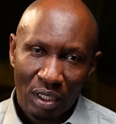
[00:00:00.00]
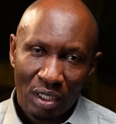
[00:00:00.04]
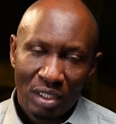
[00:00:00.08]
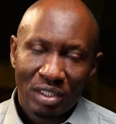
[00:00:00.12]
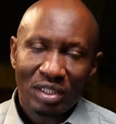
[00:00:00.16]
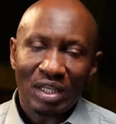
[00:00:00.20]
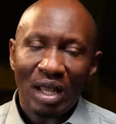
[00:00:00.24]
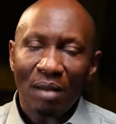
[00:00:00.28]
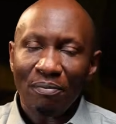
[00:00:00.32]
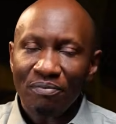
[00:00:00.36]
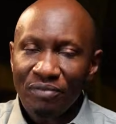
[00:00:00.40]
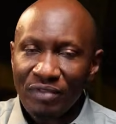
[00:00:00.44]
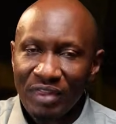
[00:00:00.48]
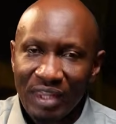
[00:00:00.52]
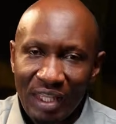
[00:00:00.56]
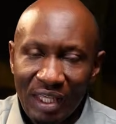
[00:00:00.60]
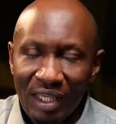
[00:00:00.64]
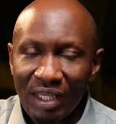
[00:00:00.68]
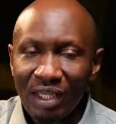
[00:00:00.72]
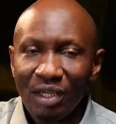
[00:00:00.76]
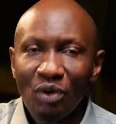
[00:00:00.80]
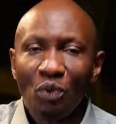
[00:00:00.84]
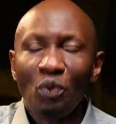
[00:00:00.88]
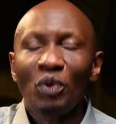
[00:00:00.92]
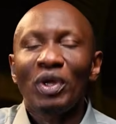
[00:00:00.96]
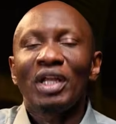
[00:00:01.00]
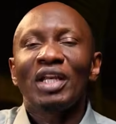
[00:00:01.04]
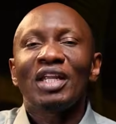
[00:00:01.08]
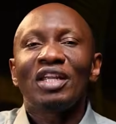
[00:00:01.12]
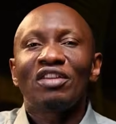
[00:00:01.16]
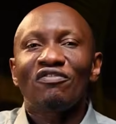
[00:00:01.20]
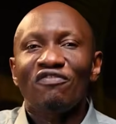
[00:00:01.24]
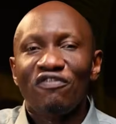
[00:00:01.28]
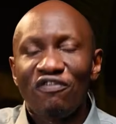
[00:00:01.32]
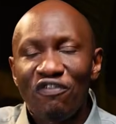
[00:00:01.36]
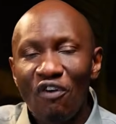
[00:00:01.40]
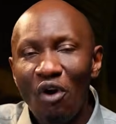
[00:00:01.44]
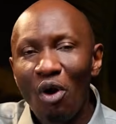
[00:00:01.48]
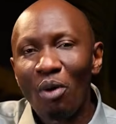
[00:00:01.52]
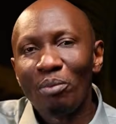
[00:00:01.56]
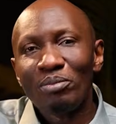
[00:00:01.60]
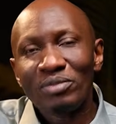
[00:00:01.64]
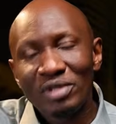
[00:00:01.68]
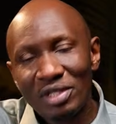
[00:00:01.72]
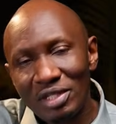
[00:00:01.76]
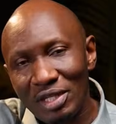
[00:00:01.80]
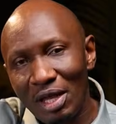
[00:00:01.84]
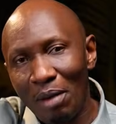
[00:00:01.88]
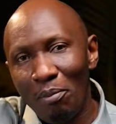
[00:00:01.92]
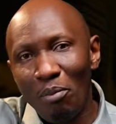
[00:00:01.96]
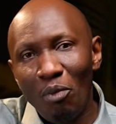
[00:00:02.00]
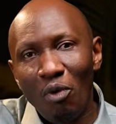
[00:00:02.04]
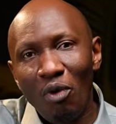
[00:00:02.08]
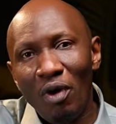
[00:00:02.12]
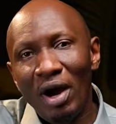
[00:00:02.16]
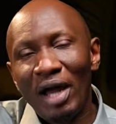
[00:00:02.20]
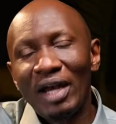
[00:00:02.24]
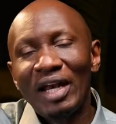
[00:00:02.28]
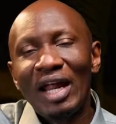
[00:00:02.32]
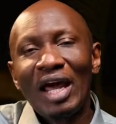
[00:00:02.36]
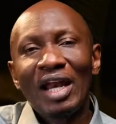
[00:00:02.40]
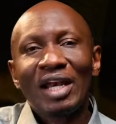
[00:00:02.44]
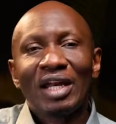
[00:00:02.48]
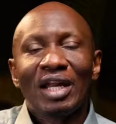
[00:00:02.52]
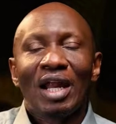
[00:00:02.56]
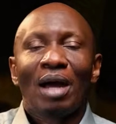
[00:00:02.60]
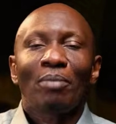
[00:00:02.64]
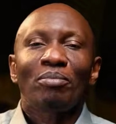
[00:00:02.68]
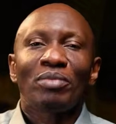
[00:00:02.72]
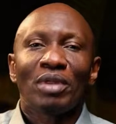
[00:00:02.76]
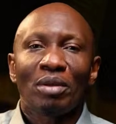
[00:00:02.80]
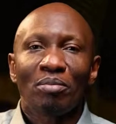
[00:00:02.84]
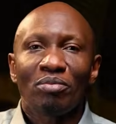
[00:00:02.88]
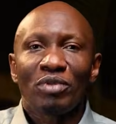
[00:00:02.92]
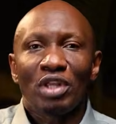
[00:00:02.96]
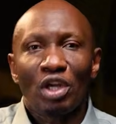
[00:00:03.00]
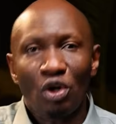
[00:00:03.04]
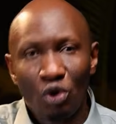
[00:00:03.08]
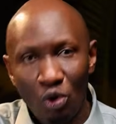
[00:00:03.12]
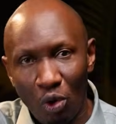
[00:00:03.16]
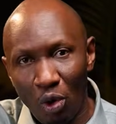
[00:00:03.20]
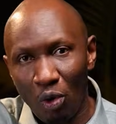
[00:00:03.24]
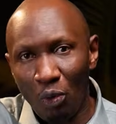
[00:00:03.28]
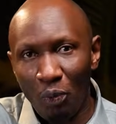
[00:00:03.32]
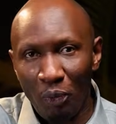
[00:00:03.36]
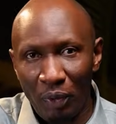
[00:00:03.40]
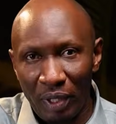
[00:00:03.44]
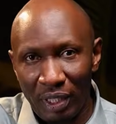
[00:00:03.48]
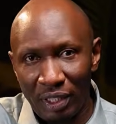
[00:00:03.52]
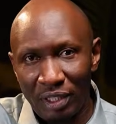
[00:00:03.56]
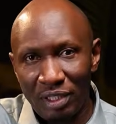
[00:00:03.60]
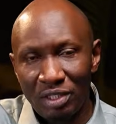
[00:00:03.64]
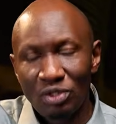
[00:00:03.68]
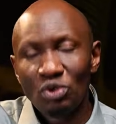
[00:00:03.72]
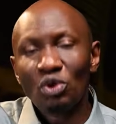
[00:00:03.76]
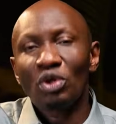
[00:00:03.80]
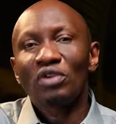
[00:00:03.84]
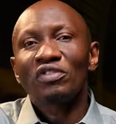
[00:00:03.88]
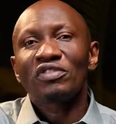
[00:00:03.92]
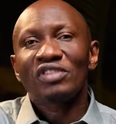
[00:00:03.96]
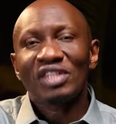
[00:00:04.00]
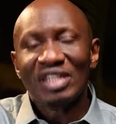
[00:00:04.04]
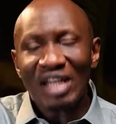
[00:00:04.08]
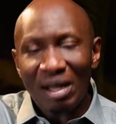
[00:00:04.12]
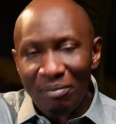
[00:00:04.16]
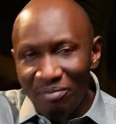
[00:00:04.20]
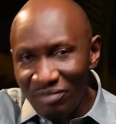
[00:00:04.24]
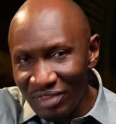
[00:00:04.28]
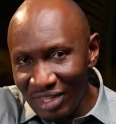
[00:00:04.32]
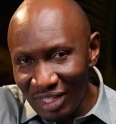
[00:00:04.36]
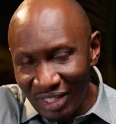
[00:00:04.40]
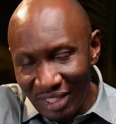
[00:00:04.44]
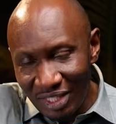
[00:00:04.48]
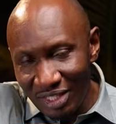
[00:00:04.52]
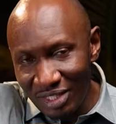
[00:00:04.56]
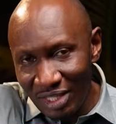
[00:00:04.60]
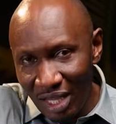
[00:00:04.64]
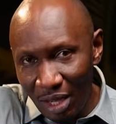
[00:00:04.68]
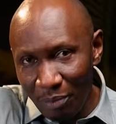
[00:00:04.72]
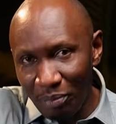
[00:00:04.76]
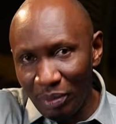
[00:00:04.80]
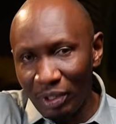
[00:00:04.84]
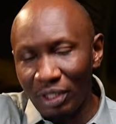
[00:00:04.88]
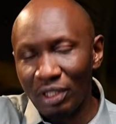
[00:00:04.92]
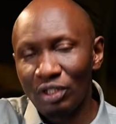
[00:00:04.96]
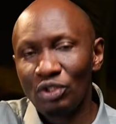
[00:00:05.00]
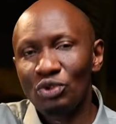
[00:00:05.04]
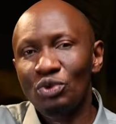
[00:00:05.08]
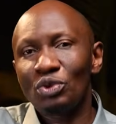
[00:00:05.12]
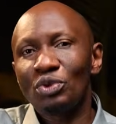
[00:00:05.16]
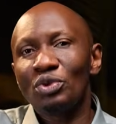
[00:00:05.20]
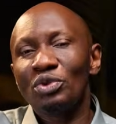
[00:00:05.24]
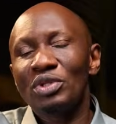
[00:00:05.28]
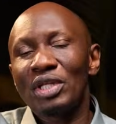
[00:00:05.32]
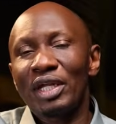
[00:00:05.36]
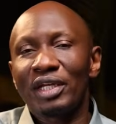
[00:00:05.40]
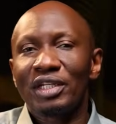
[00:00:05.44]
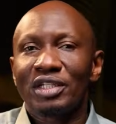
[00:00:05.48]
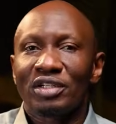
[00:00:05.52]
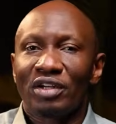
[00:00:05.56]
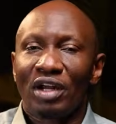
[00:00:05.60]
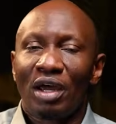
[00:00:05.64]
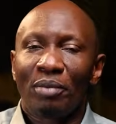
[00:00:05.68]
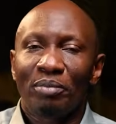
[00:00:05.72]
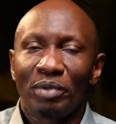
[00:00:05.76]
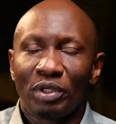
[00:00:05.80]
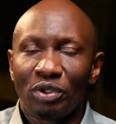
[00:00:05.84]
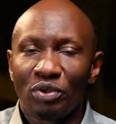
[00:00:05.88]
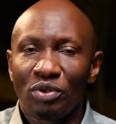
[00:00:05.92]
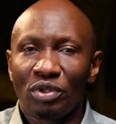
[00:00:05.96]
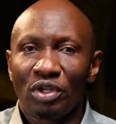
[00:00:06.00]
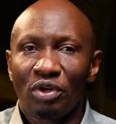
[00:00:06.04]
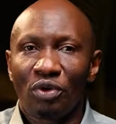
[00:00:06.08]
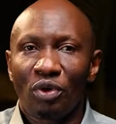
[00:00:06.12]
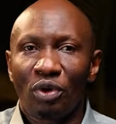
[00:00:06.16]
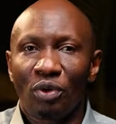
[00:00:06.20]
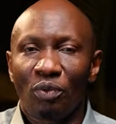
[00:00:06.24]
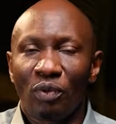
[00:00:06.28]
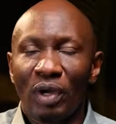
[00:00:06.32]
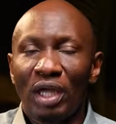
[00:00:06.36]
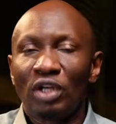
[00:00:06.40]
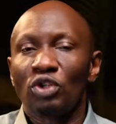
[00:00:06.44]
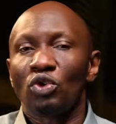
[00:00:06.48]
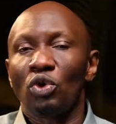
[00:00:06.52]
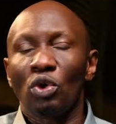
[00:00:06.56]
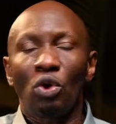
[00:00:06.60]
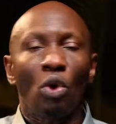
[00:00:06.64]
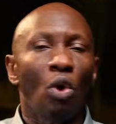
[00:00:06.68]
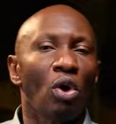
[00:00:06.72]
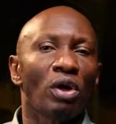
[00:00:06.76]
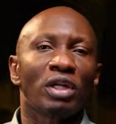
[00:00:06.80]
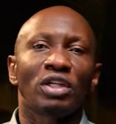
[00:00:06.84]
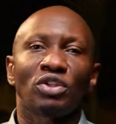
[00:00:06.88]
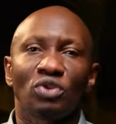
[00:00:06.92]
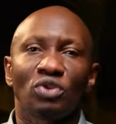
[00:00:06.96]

Something will inform someone and rub them the wrong way. So if something is happening to you that is rubbing you the wrong way and you load